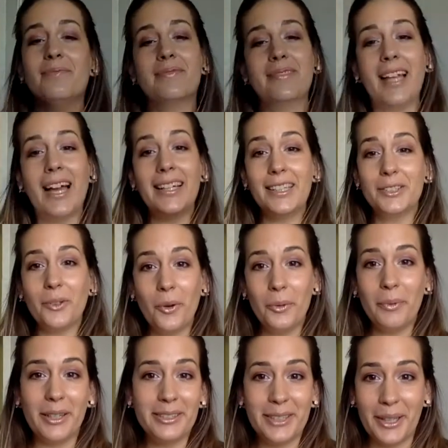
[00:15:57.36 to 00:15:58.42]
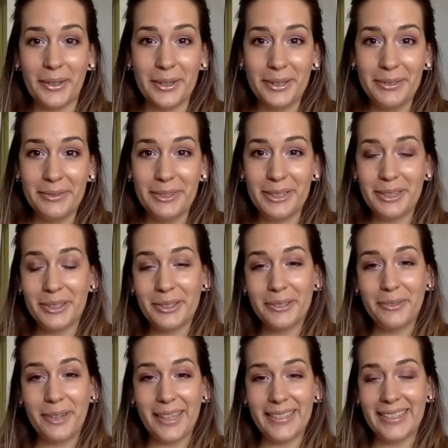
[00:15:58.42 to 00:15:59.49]
that is all my sewing, which is
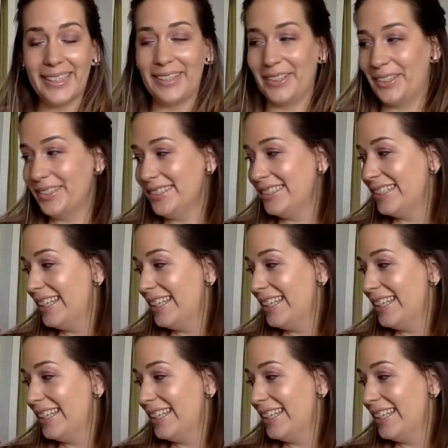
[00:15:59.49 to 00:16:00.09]
quite a lot.